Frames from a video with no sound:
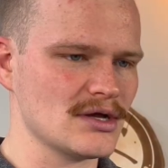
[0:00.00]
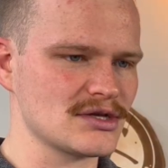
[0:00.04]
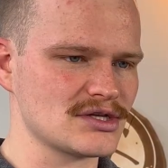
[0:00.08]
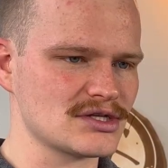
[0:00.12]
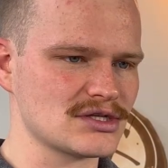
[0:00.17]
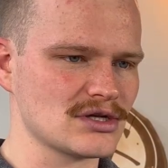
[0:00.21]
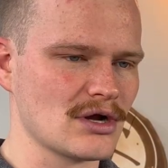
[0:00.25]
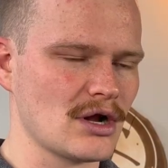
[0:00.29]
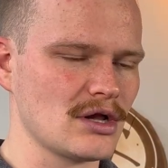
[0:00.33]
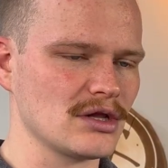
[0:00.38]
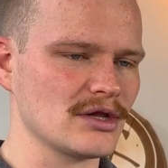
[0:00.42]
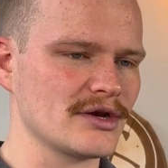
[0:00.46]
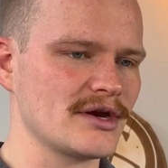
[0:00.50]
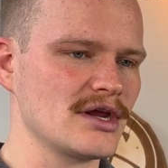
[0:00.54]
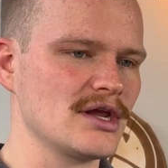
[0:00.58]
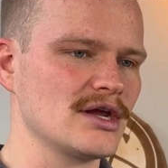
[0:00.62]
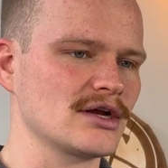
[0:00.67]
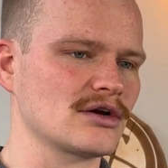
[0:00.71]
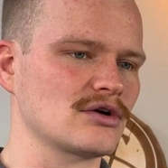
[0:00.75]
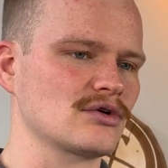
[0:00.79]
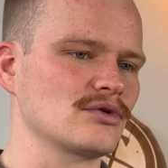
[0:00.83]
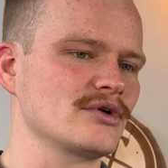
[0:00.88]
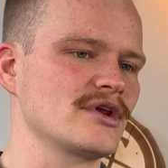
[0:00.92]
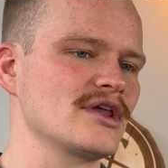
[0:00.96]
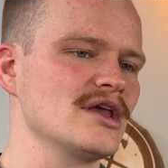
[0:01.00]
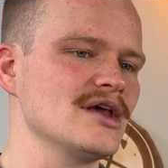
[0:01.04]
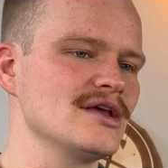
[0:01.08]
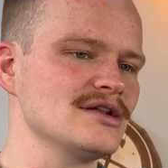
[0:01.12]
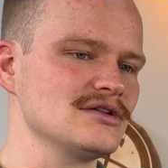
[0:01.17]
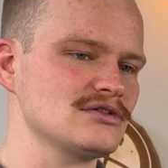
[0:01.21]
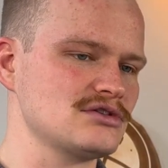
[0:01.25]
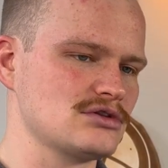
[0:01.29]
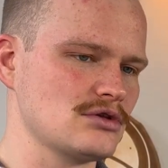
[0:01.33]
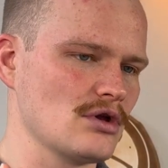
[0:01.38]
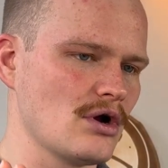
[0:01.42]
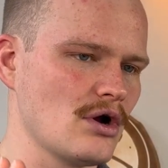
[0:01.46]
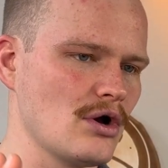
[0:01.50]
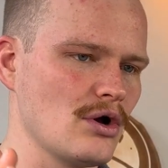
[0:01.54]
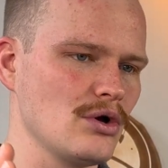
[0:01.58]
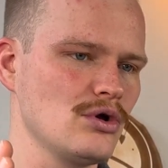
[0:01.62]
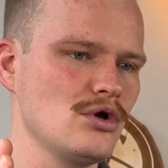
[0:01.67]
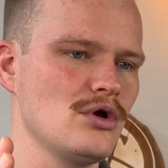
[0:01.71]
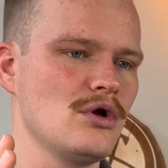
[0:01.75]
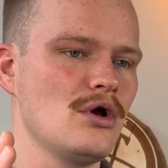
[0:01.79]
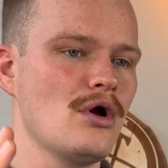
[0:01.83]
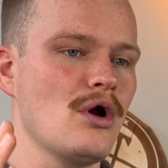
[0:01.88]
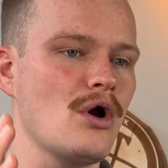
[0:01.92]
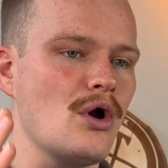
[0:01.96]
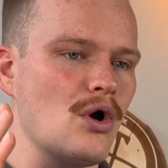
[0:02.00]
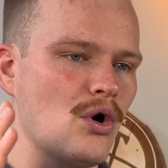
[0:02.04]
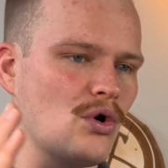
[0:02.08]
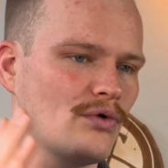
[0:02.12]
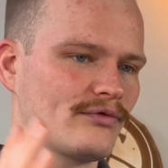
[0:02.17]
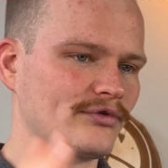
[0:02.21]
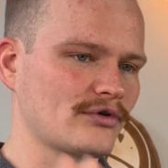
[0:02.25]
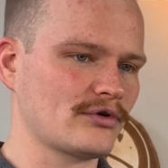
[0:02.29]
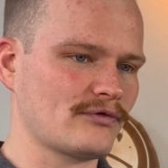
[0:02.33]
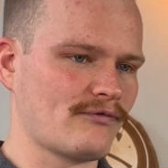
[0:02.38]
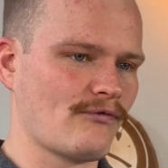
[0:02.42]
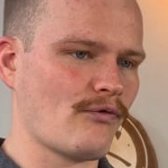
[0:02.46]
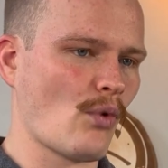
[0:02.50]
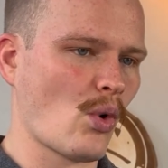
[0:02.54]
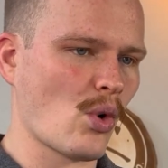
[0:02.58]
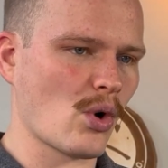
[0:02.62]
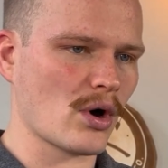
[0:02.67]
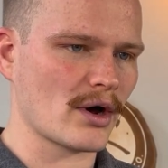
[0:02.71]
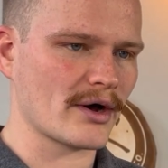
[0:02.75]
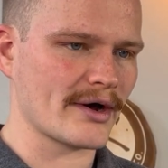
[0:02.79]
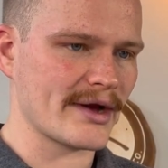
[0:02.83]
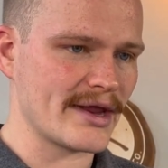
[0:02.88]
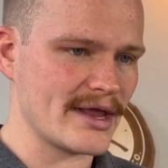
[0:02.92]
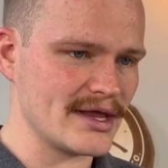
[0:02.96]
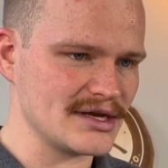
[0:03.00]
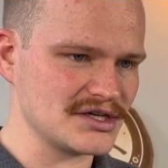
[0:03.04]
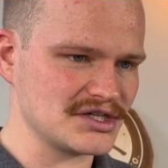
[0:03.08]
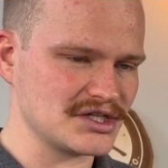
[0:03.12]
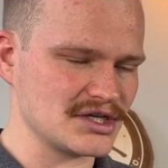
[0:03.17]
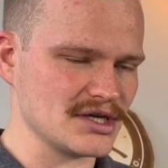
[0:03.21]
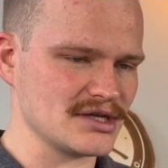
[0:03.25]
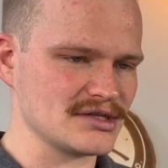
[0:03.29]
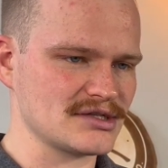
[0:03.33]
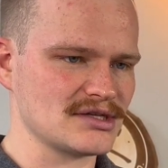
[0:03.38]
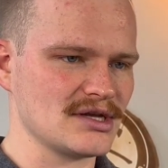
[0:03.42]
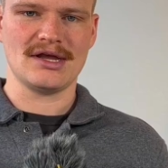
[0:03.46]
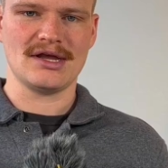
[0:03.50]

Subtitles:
solid hickory install over 4 inches.